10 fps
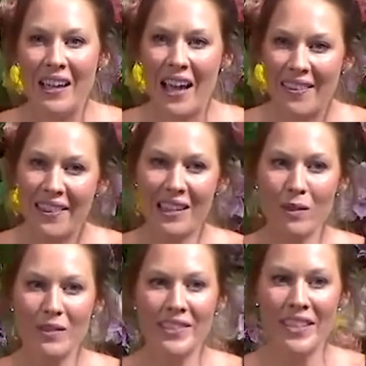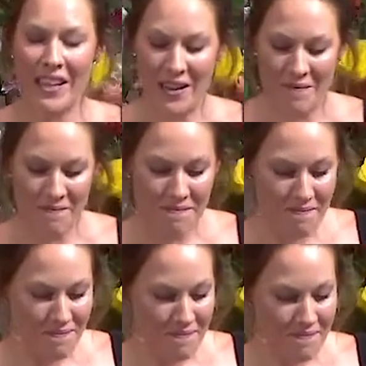And then you'll see
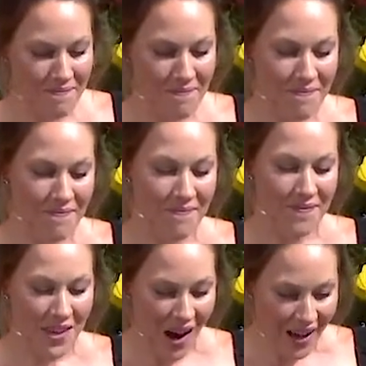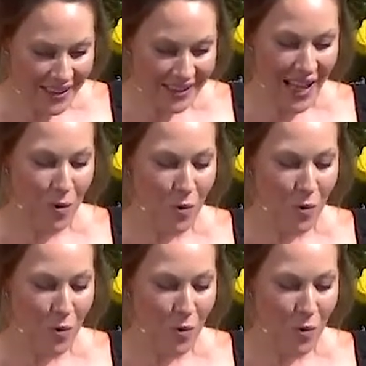God is at